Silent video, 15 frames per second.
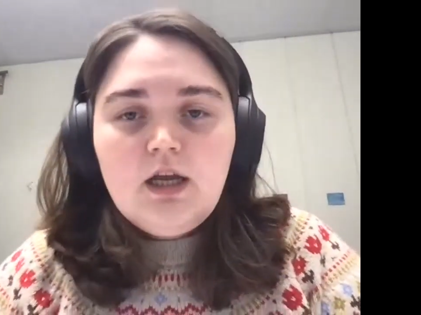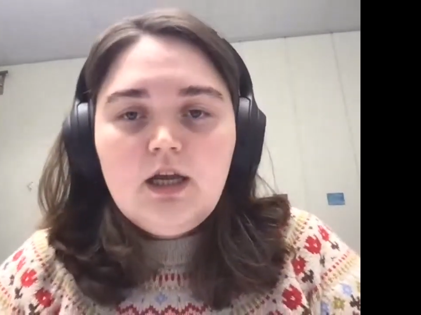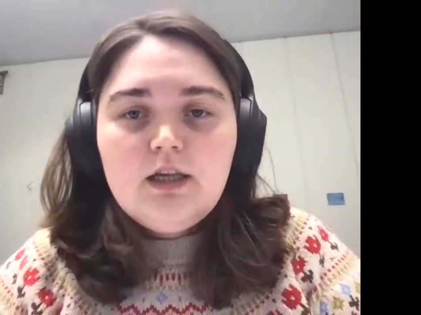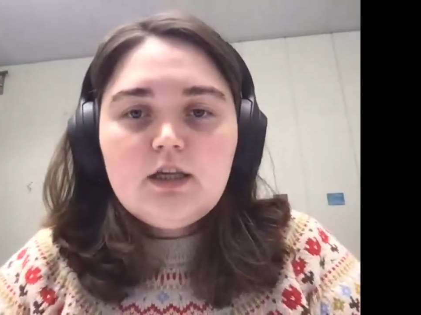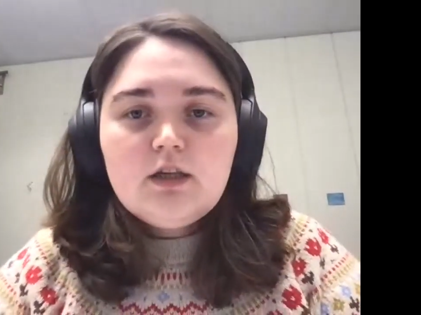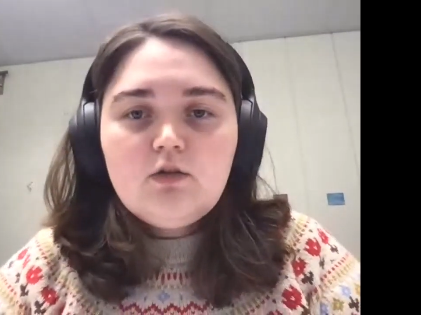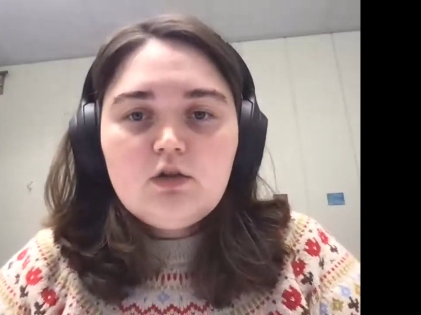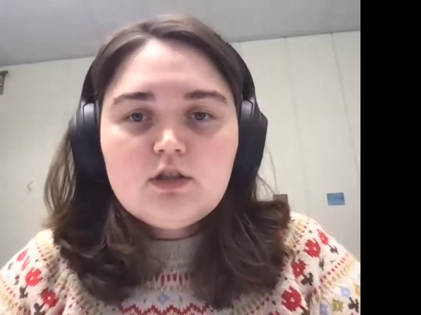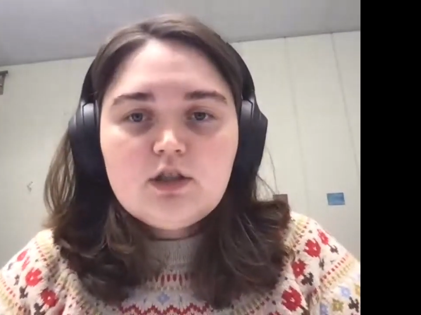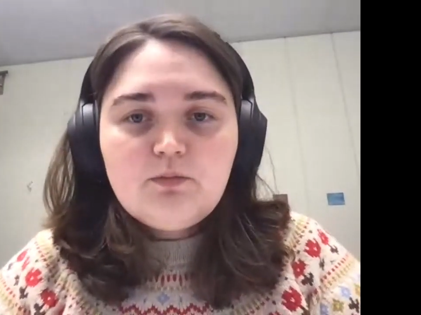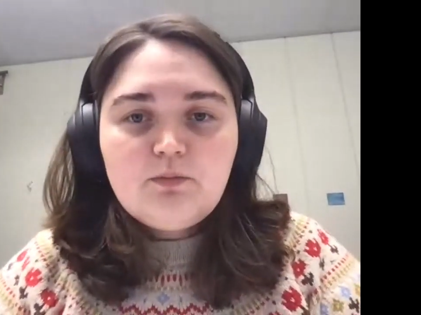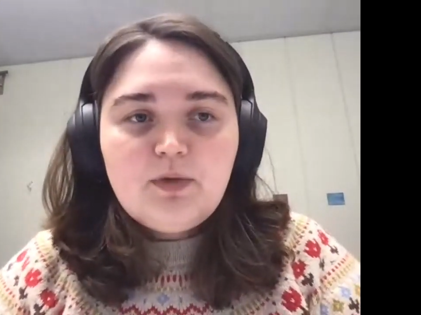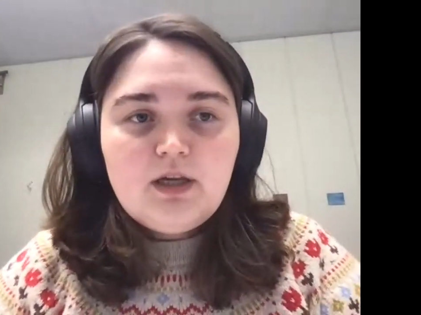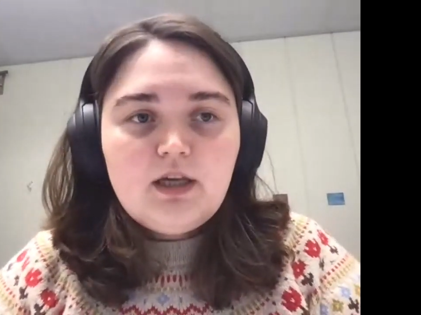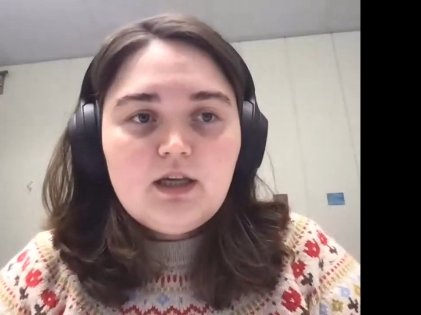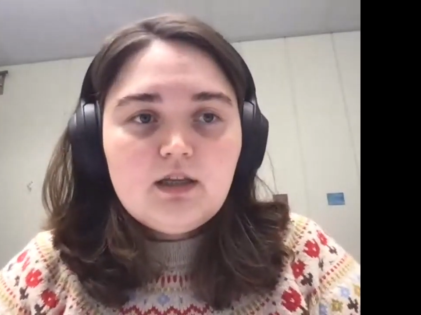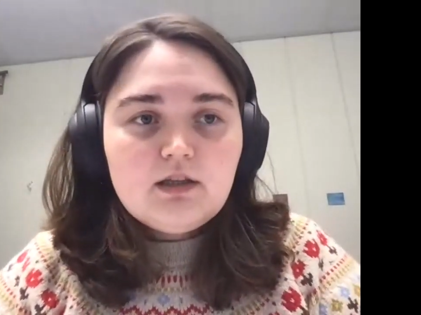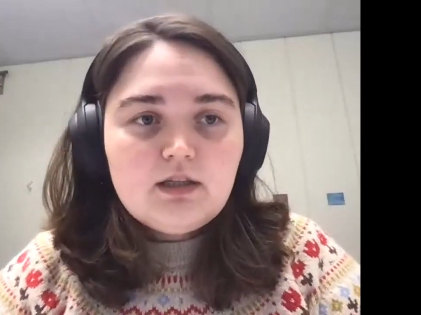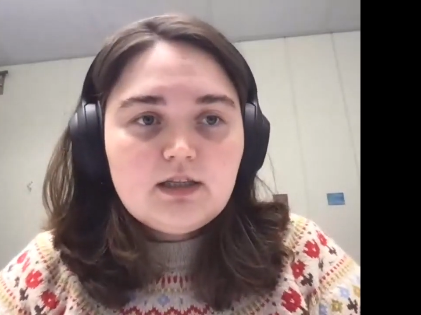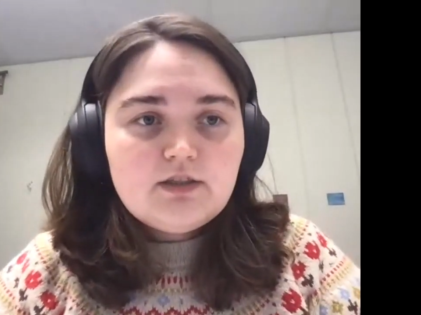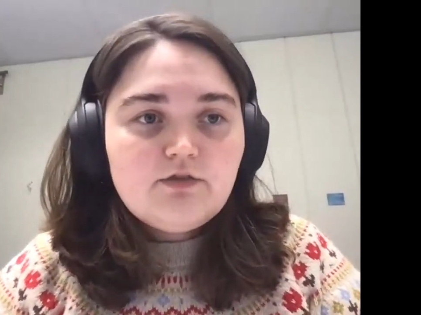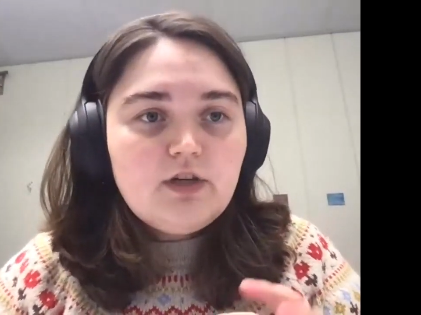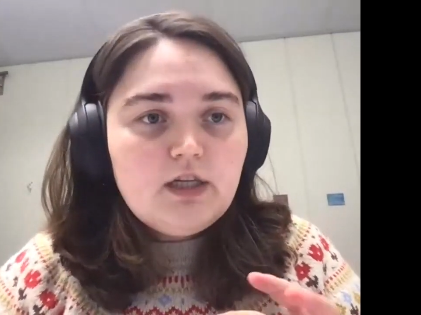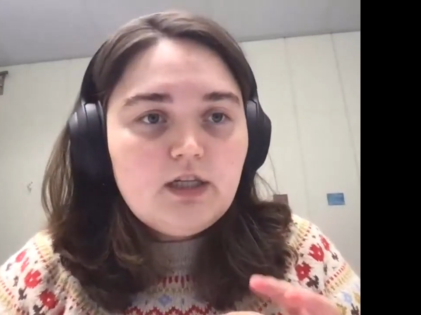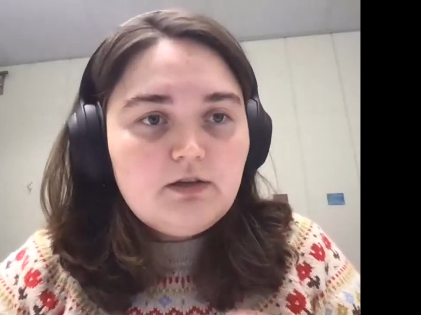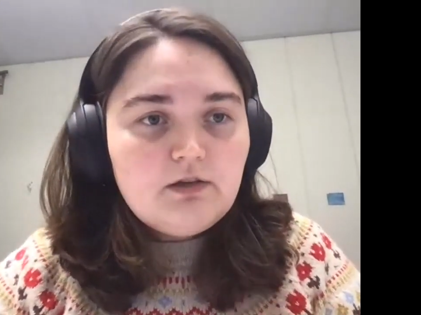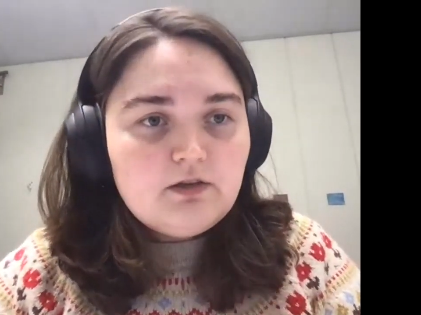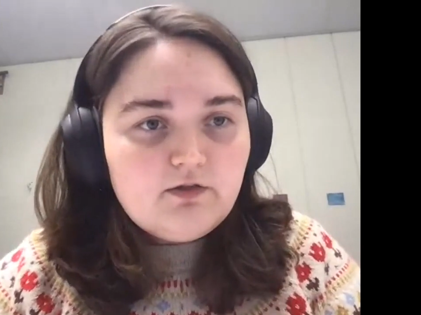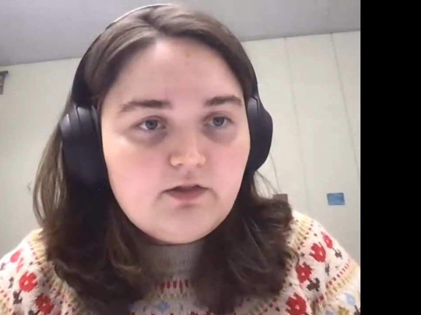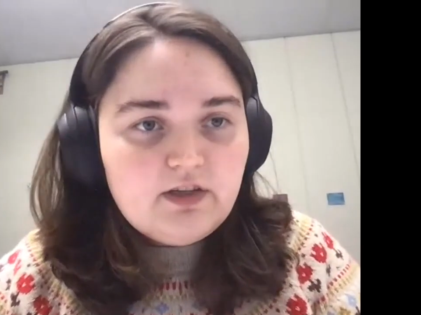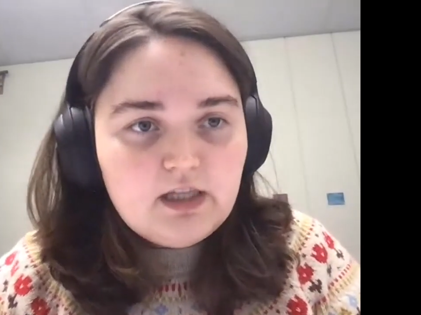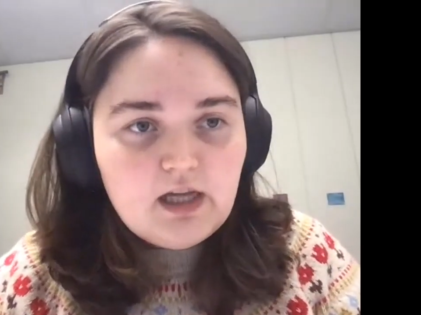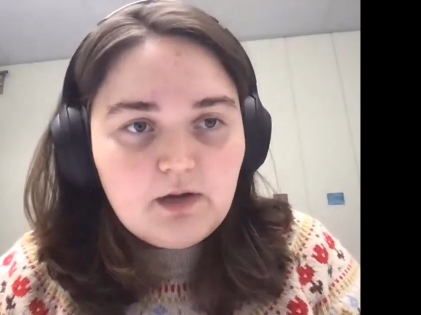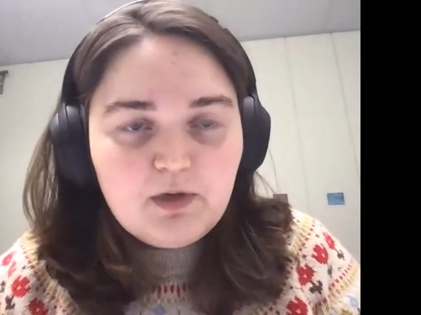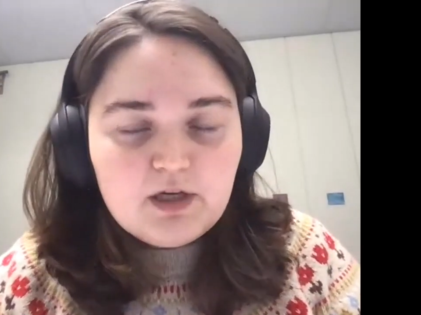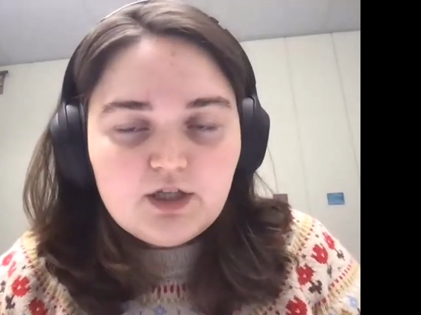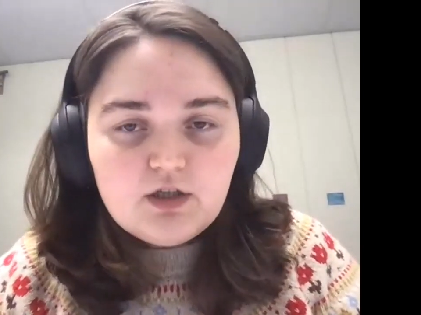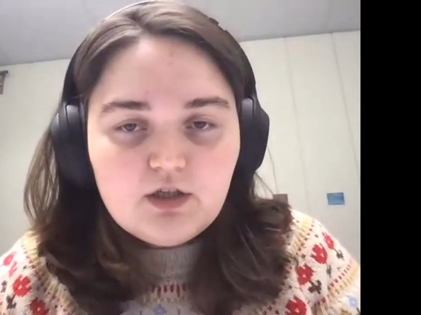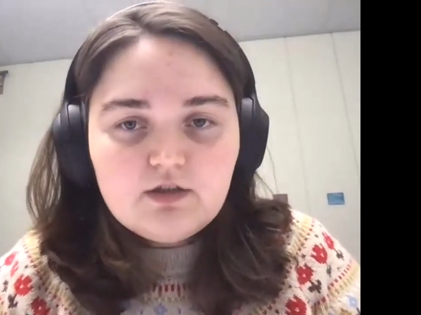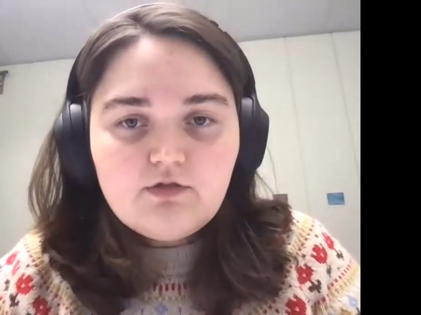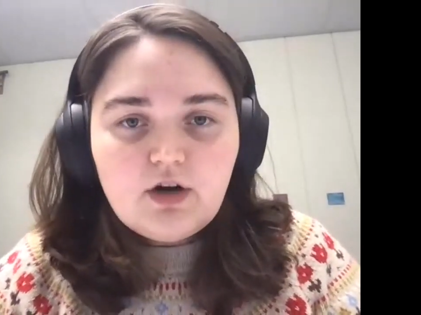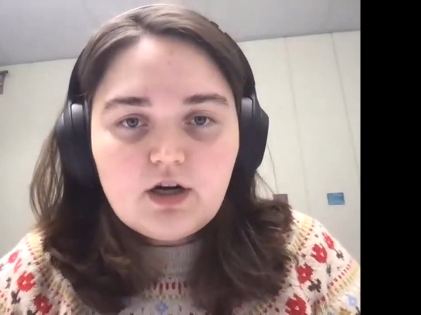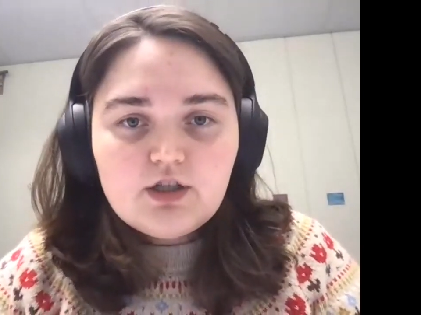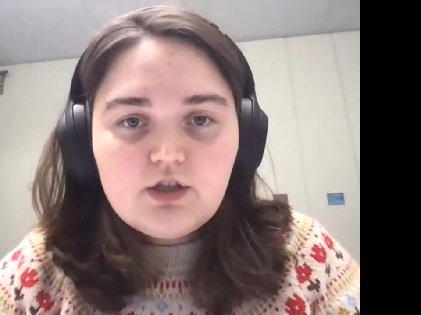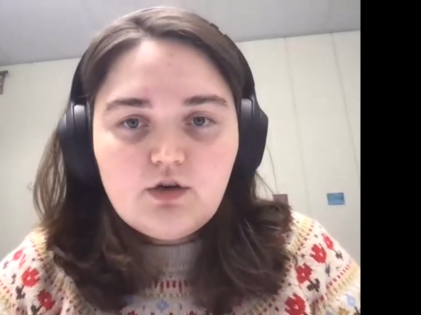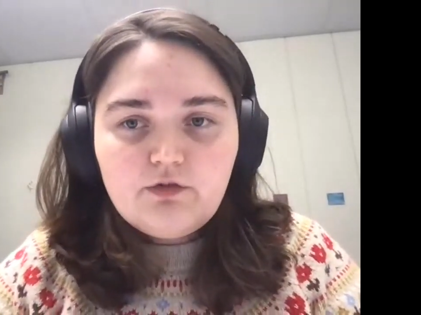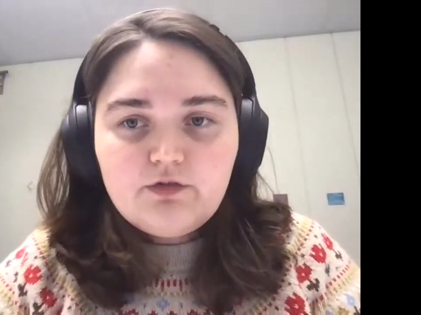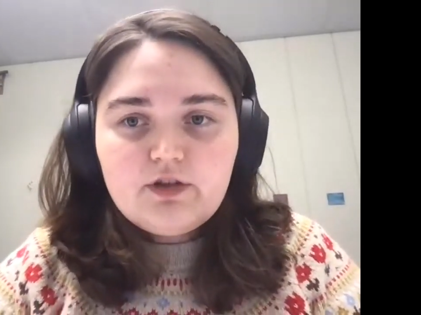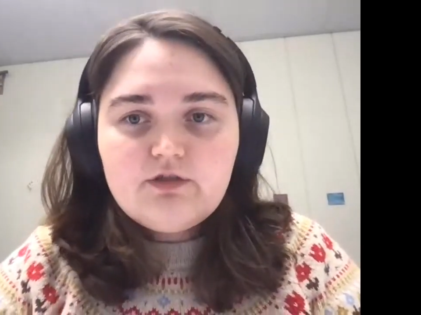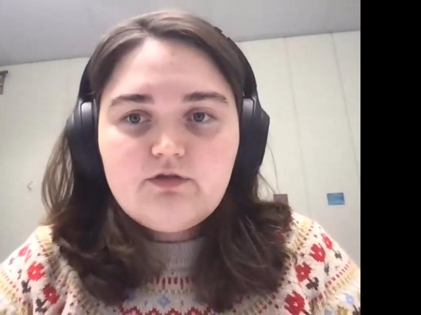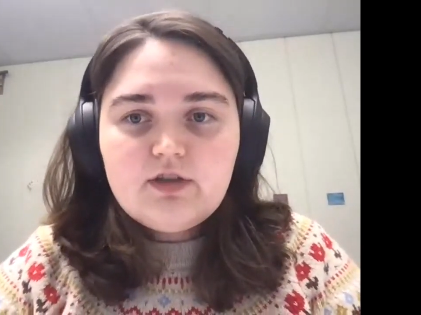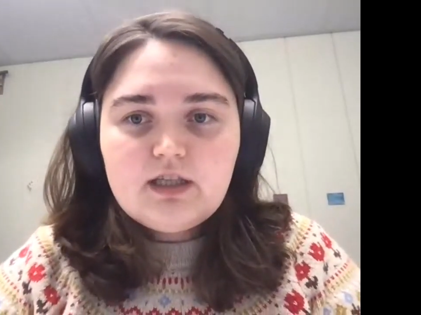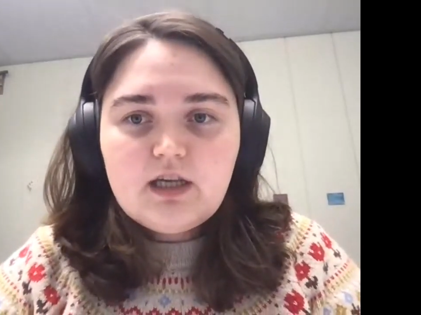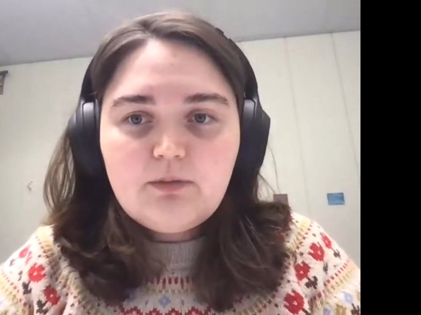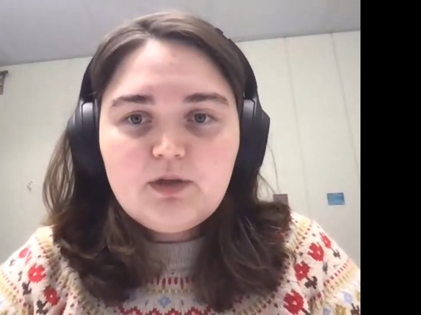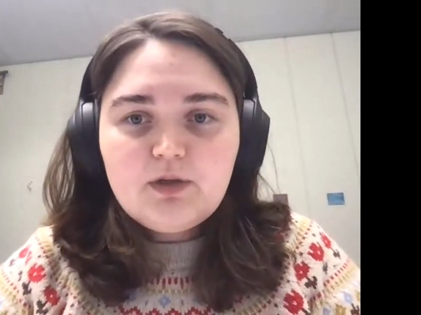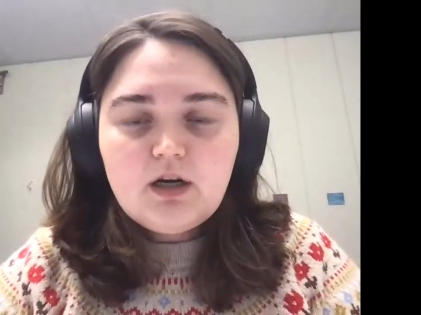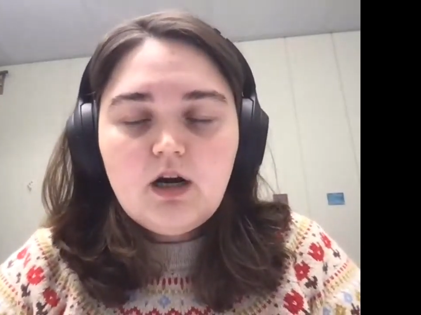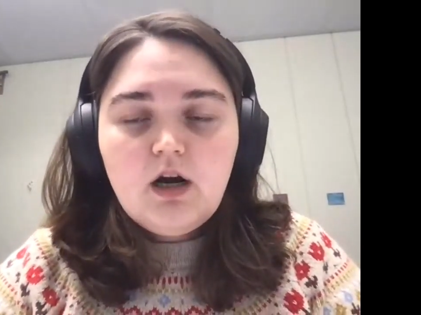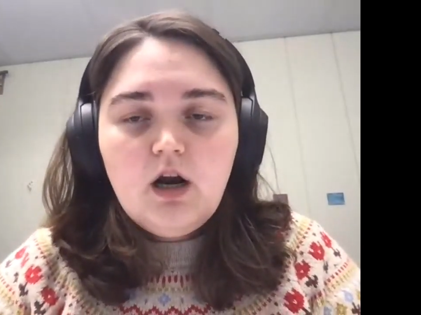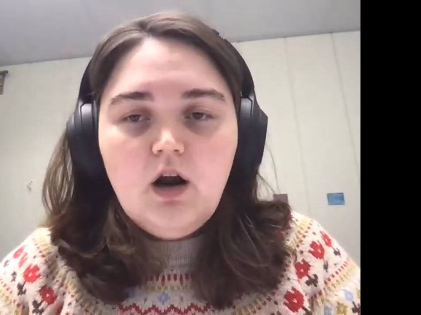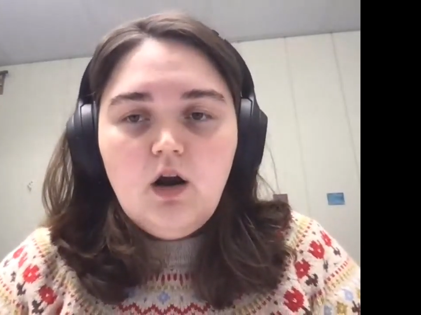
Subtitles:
It can also be the three-dimensional structure of this receptor,